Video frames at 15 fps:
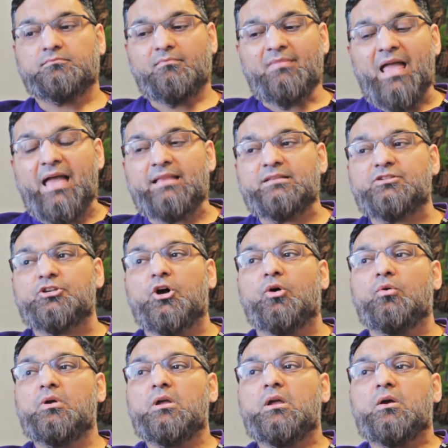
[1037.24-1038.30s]
And
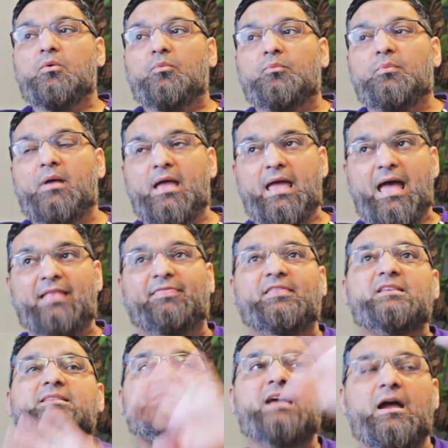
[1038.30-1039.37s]
so at
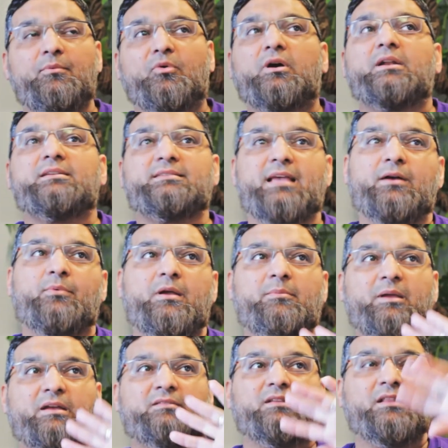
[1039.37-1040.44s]
this time, we're going to segue,
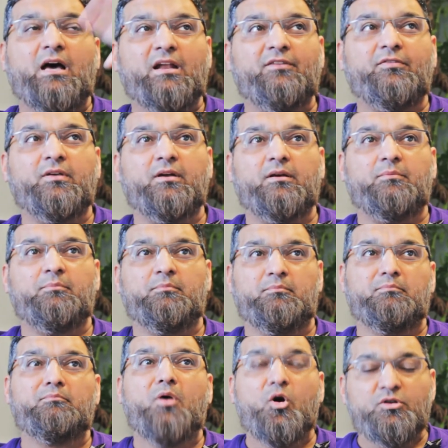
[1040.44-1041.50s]
because
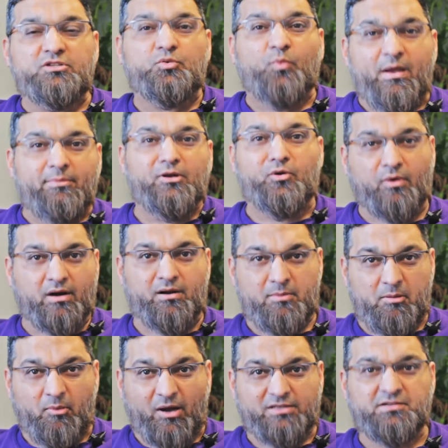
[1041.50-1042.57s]
most women who are going to be
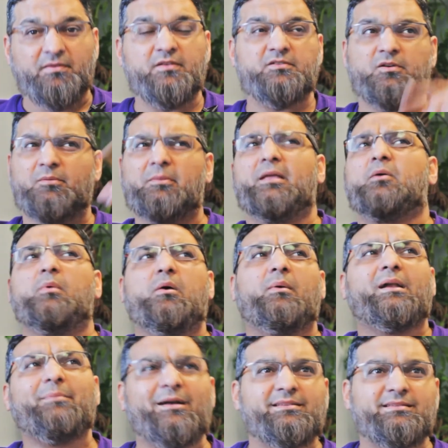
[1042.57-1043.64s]
watching this are going to be like, well,
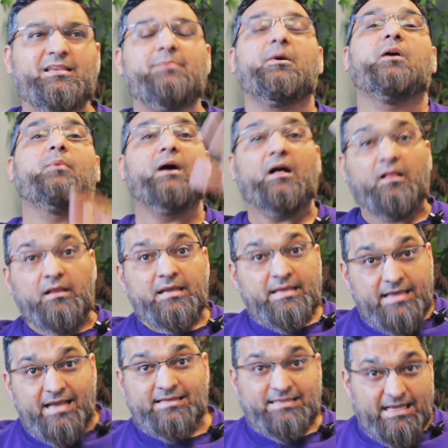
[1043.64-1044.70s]
what about Seema? Well,
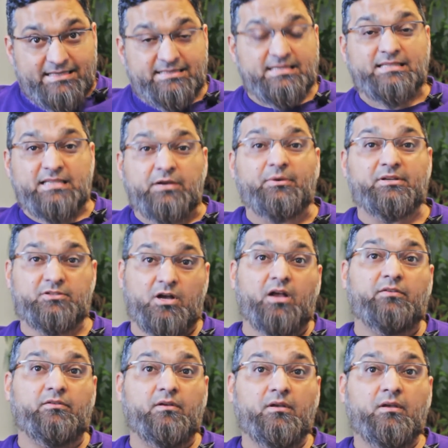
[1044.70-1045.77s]
yes, that's the secret
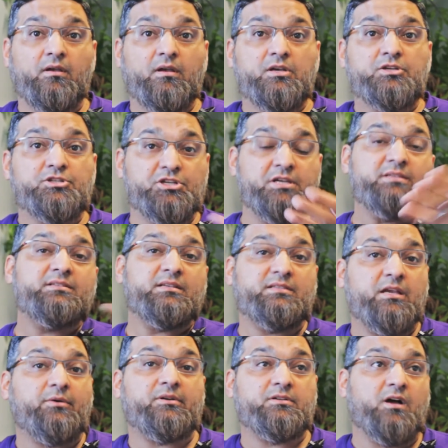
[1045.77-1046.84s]
sauce. She's the
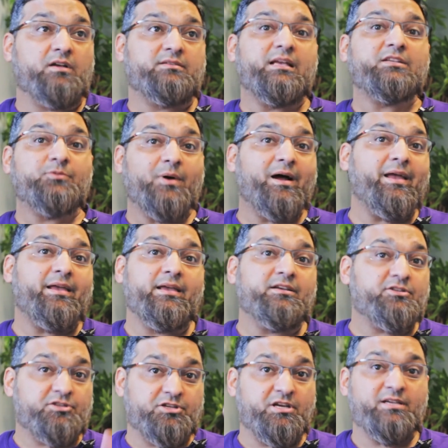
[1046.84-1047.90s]
secret sauce. That's why
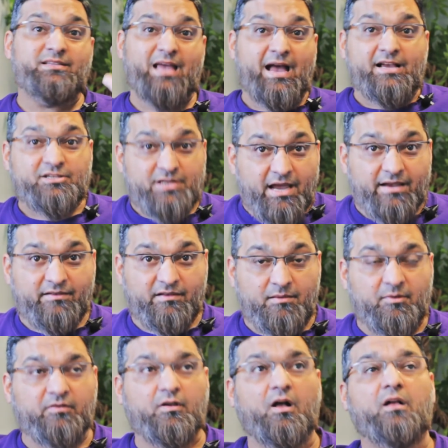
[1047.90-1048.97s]
she's
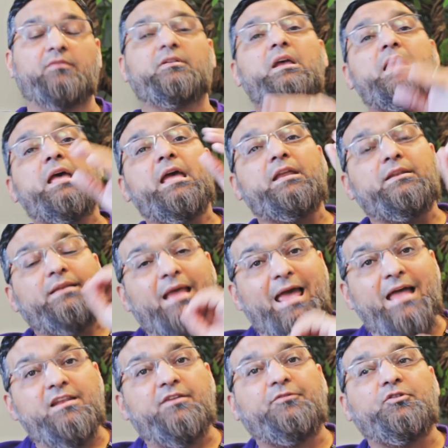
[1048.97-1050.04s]
#Seema Solves. In
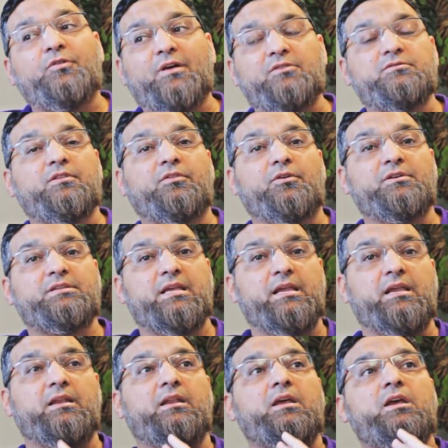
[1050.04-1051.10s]
end of
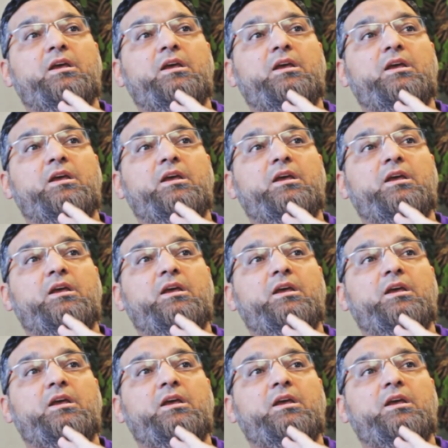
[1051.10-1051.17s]
2013,